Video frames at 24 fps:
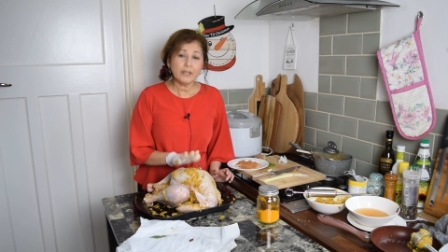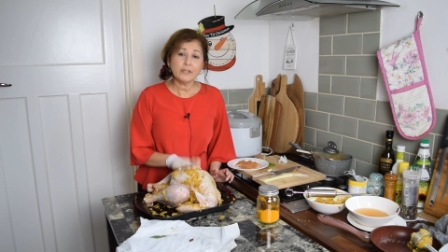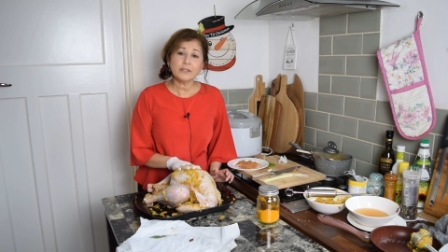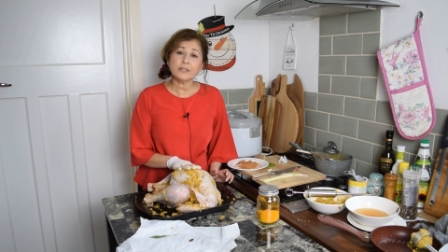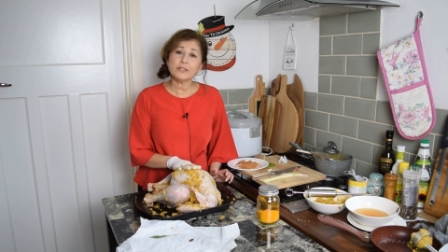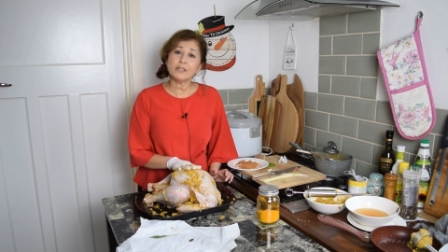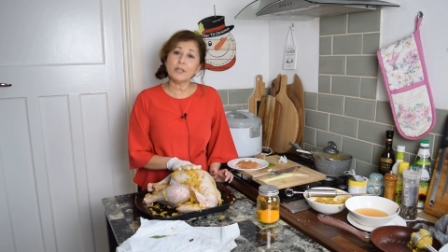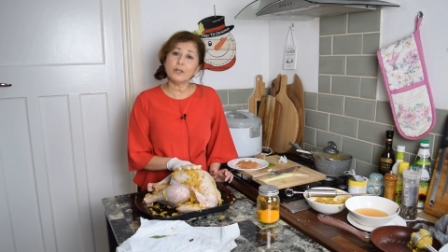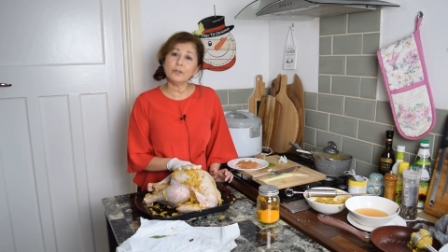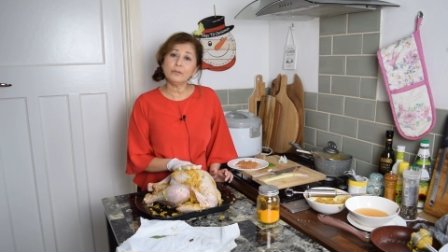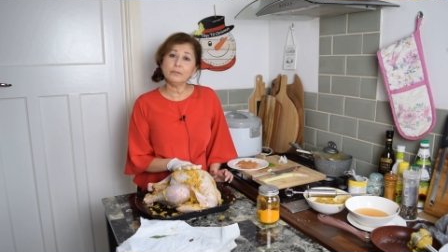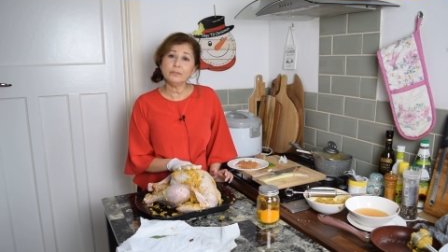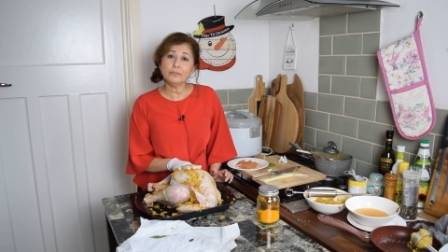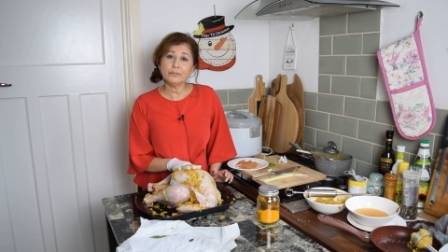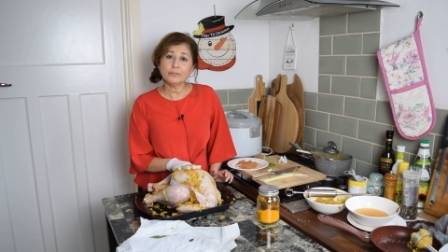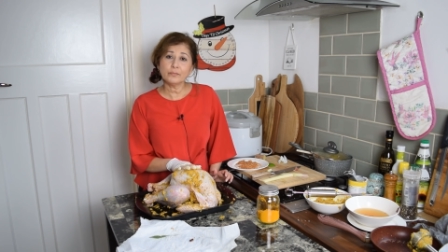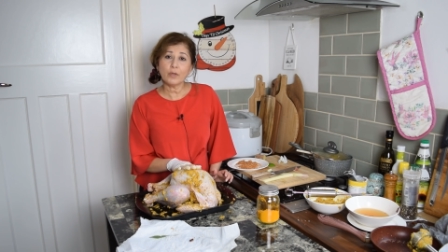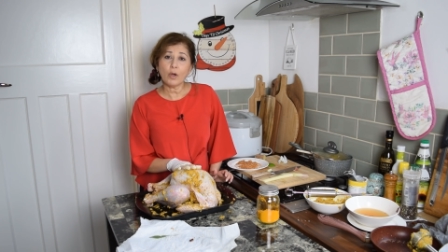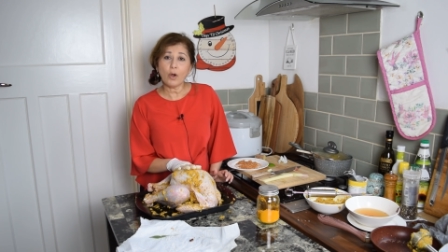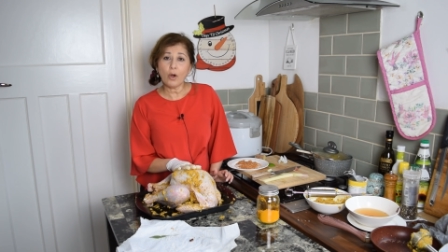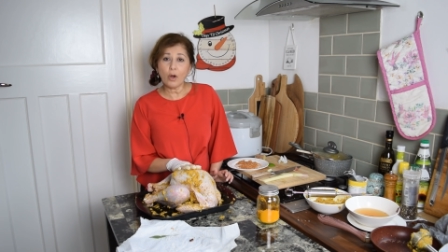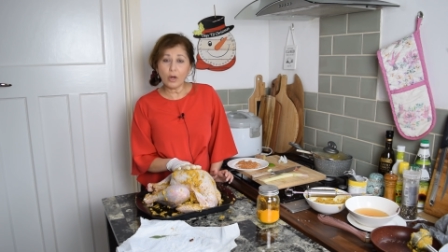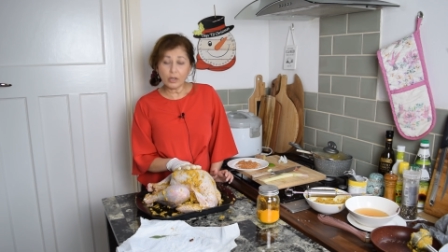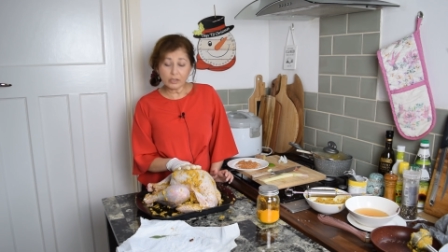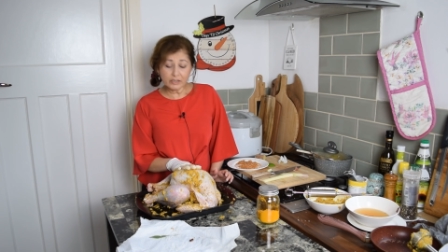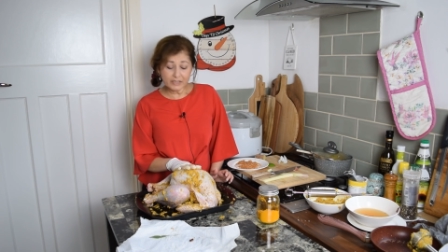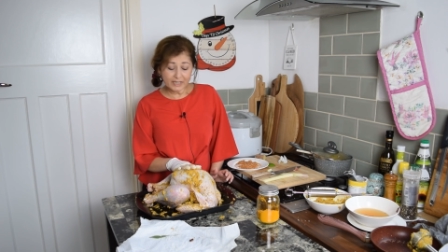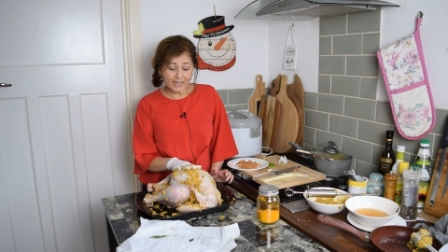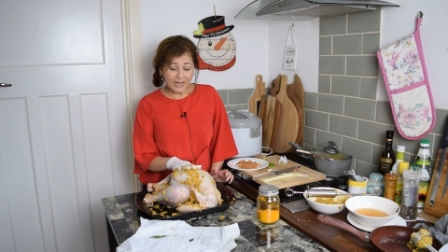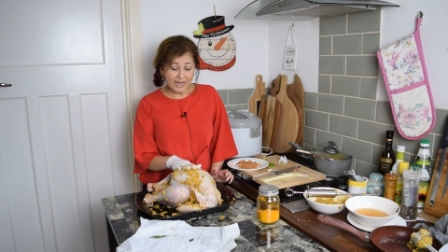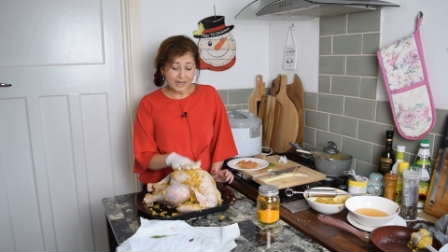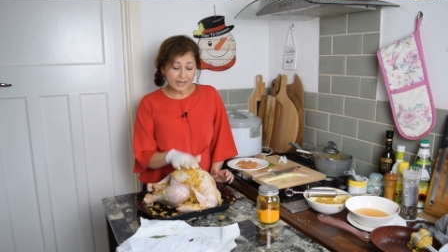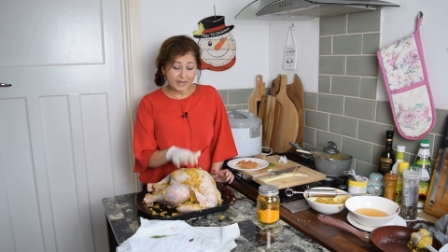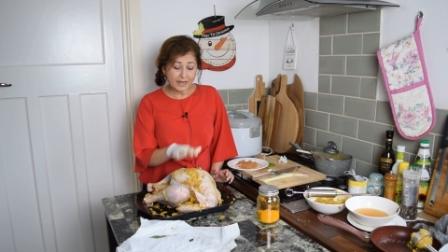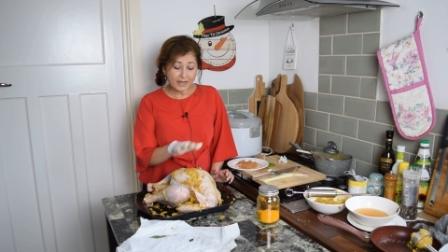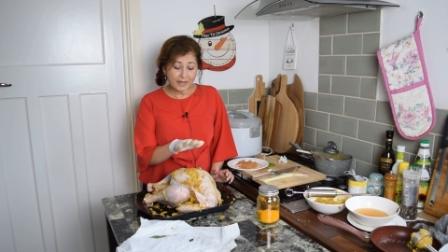So, all
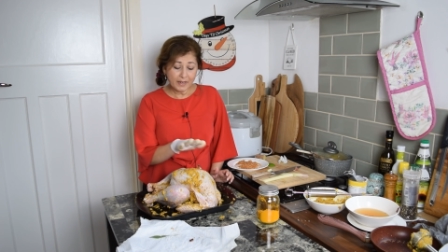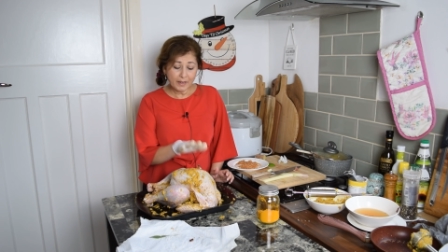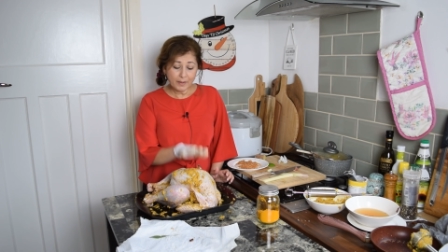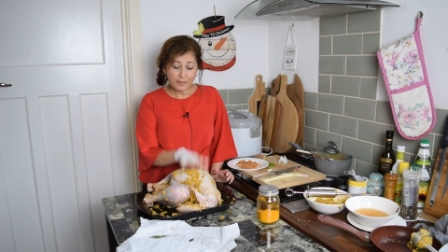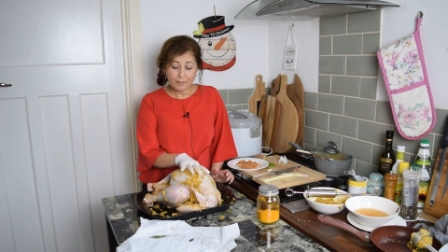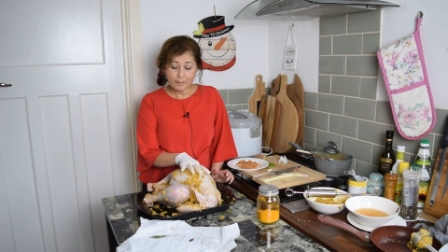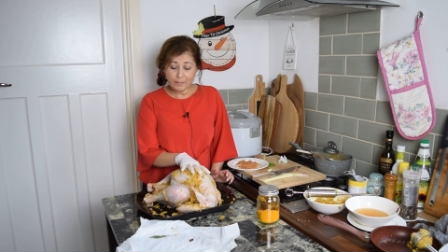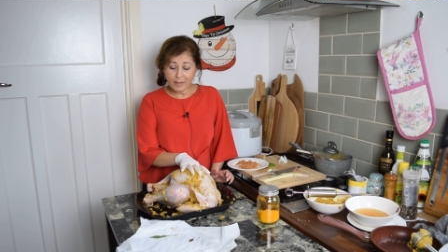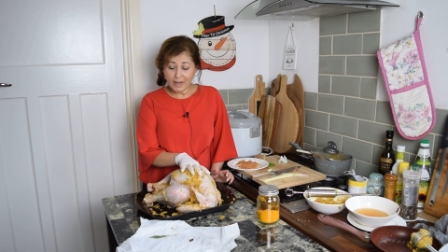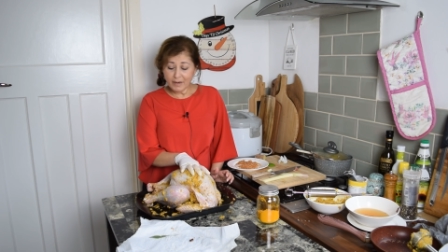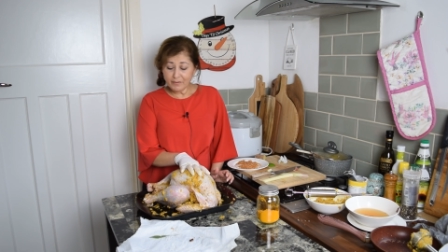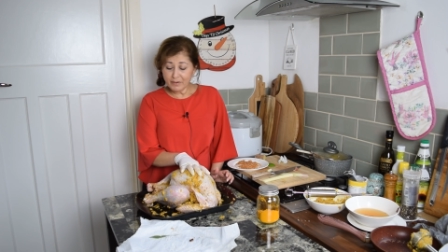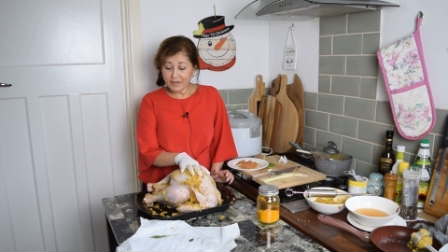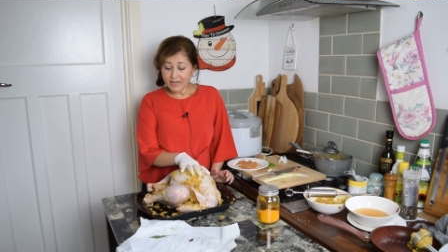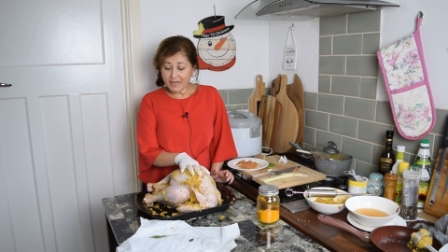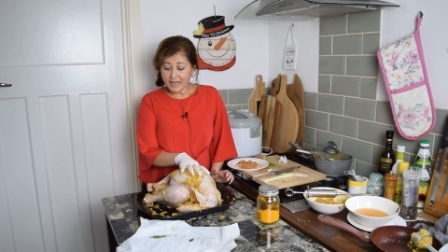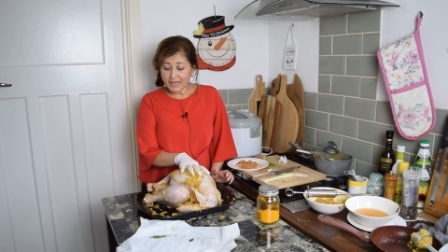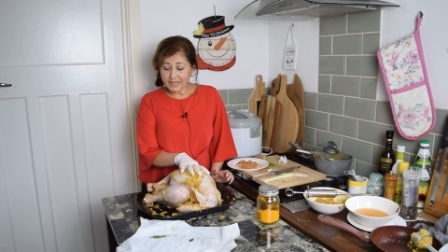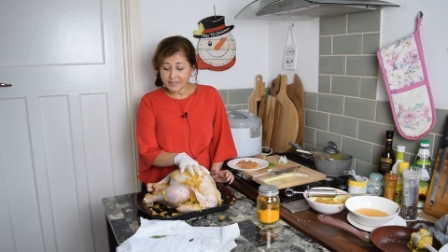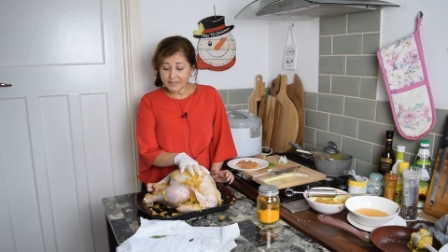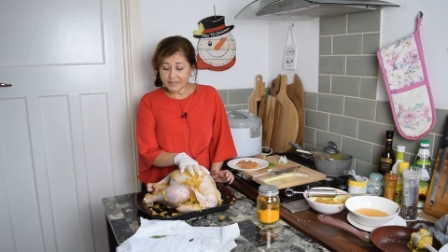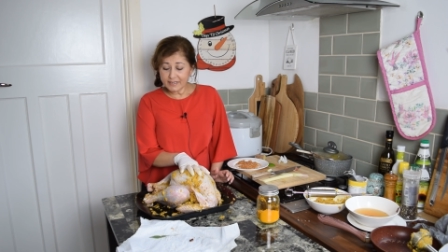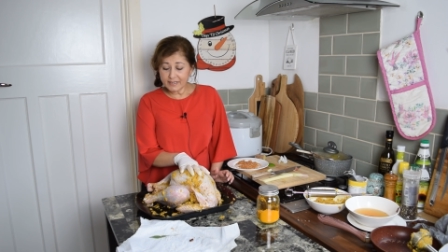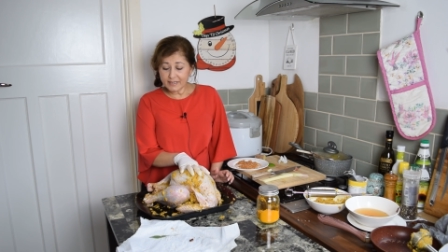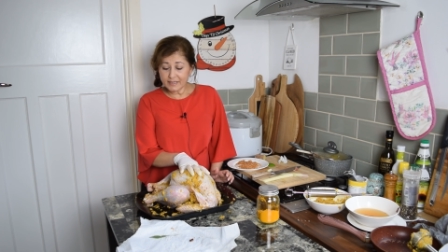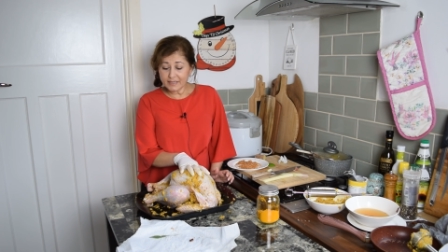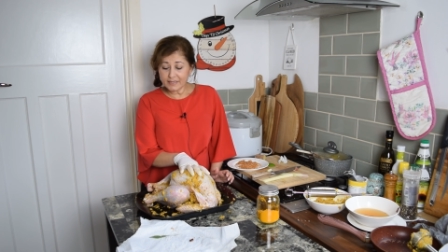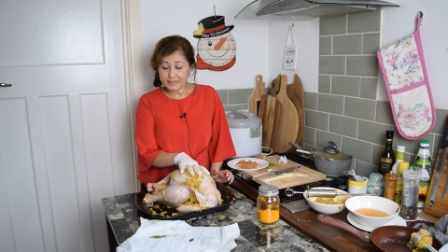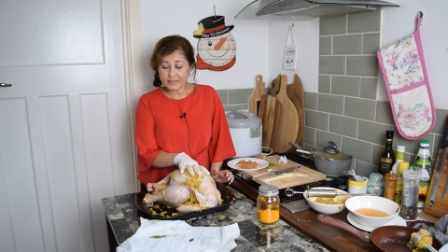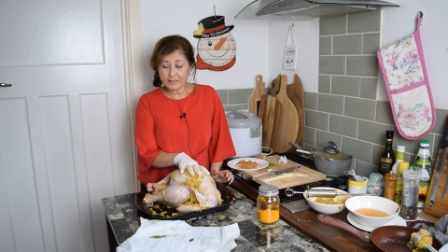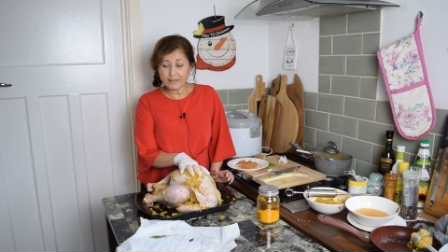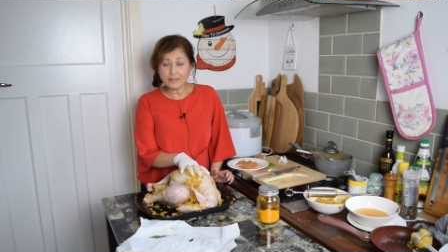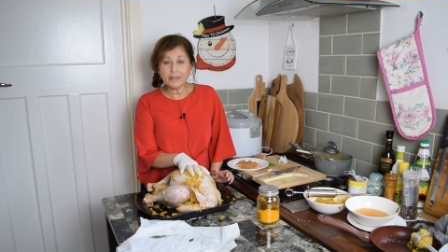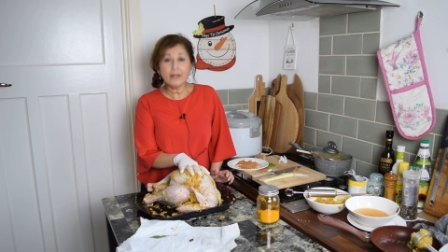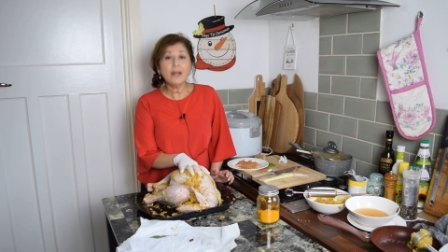done, marinated